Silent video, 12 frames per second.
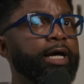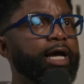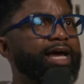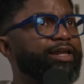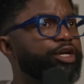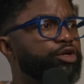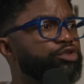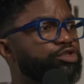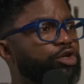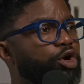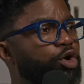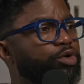And here's
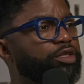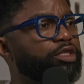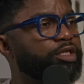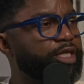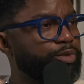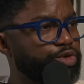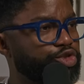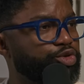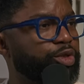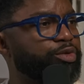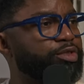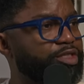the only thing that was
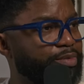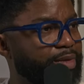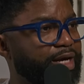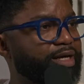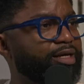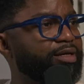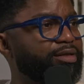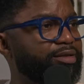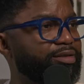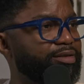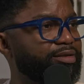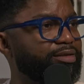drilled into my
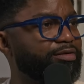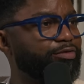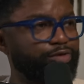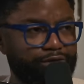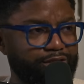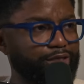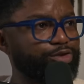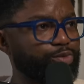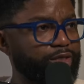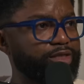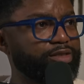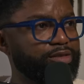head for 6
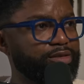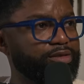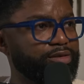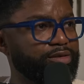weeks.